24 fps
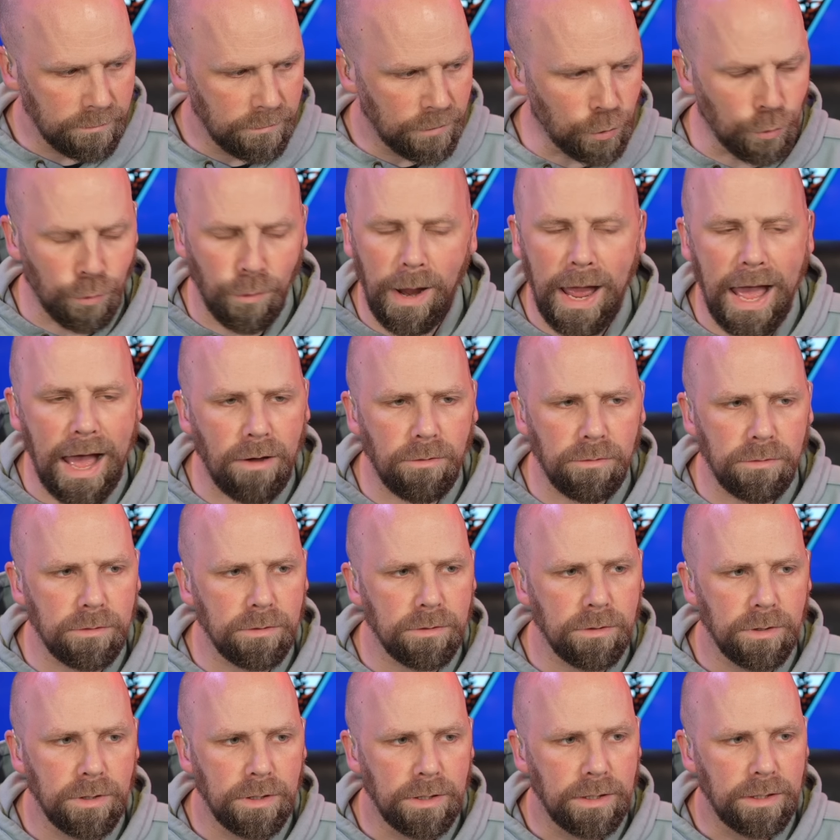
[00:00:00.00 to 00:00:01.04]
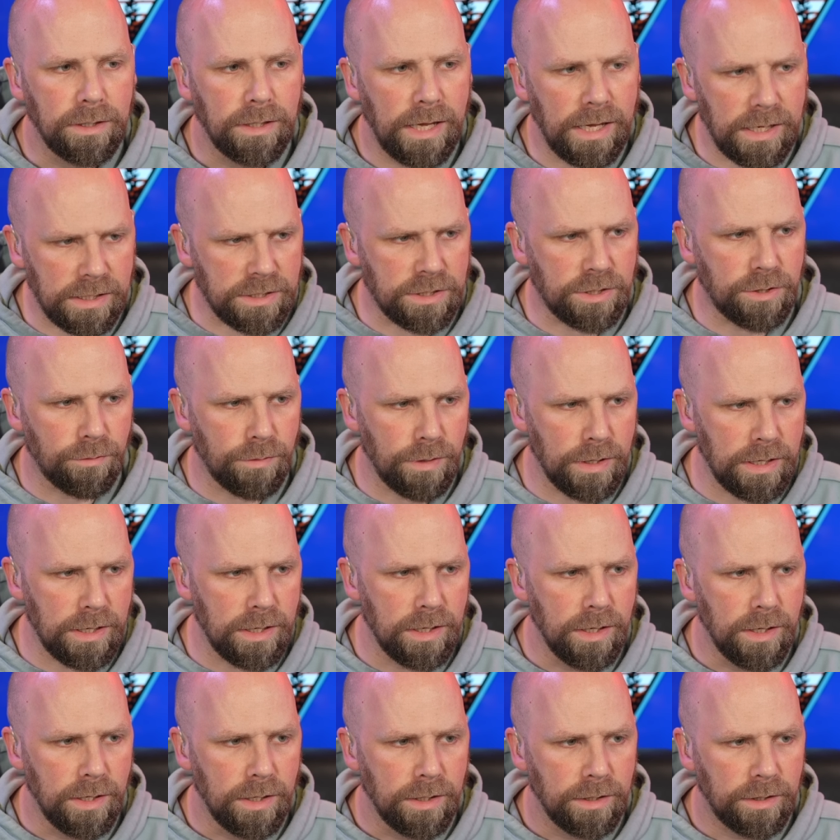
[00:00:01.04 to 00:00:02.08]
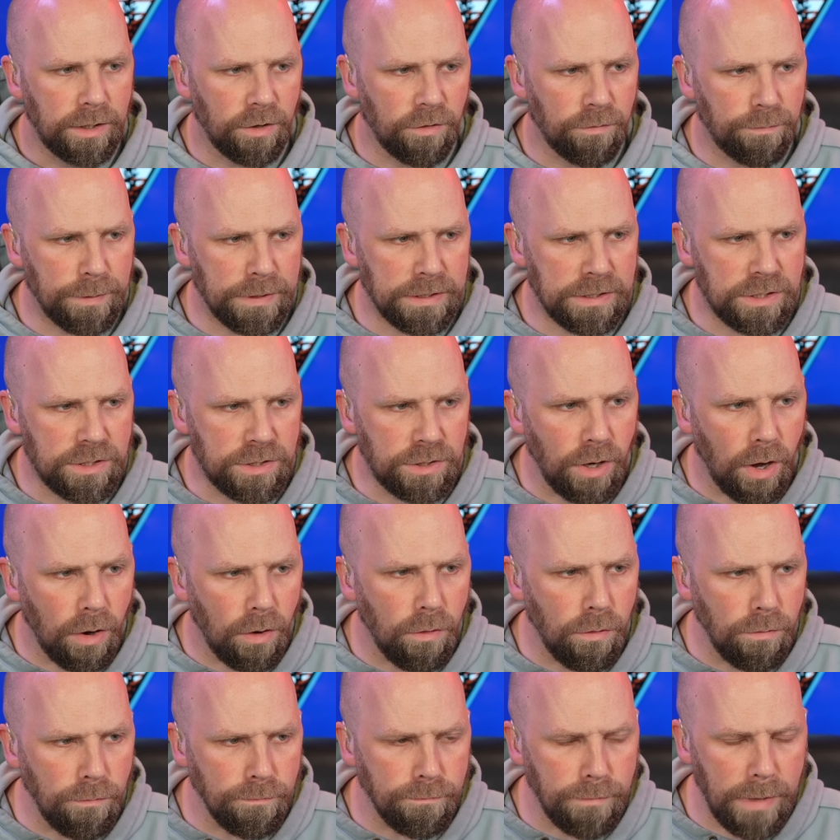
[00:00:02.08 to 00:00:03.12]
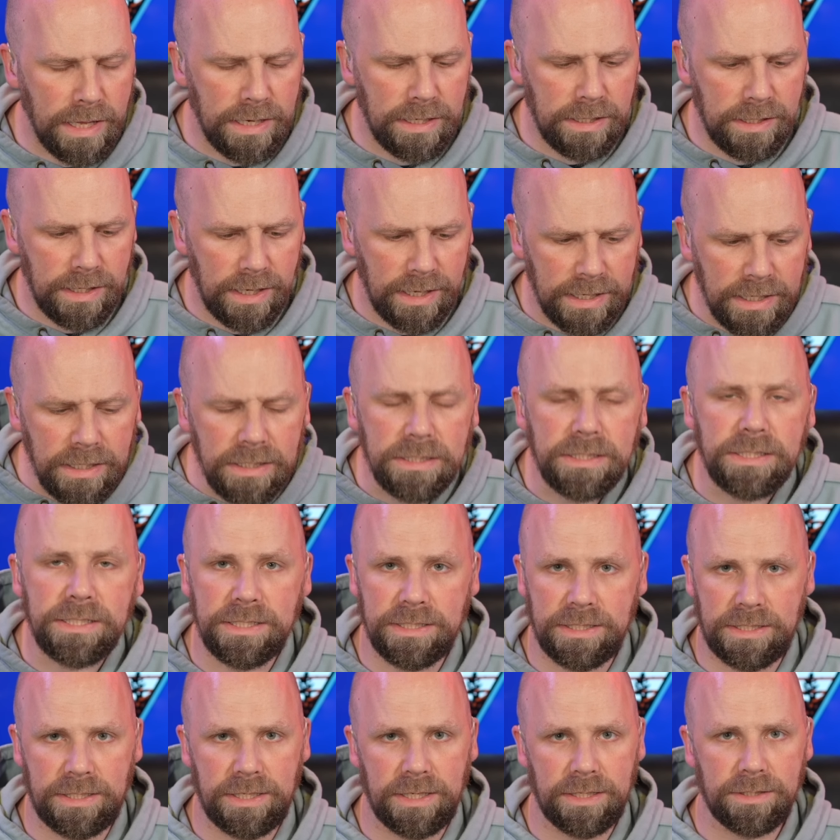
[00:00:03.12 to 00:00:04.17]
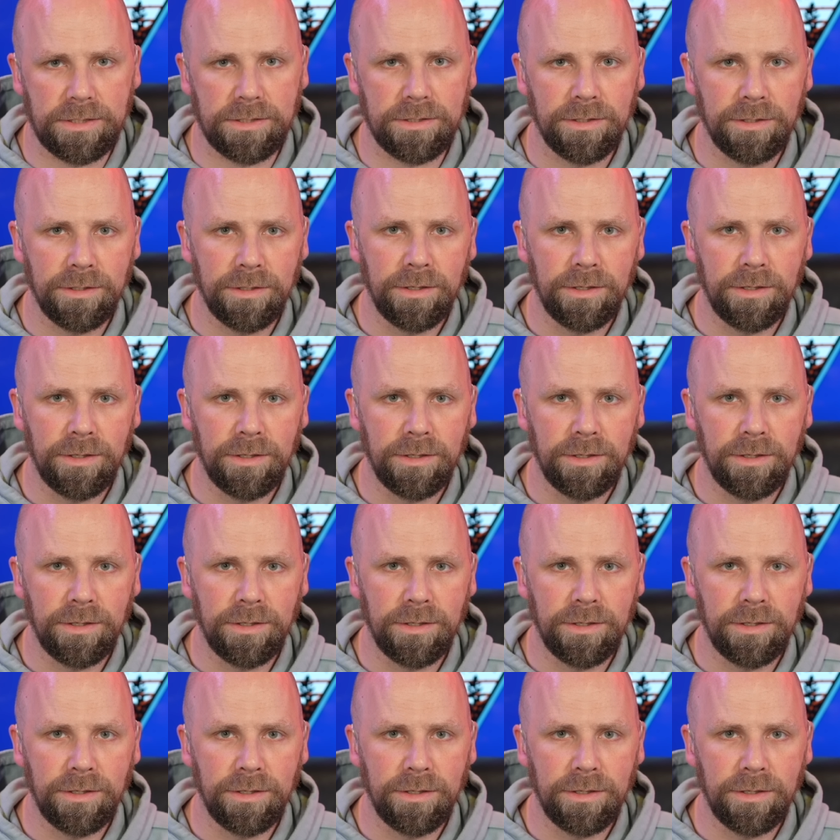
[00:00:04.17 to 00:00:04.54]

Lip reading: Throughout history, there have been so many instances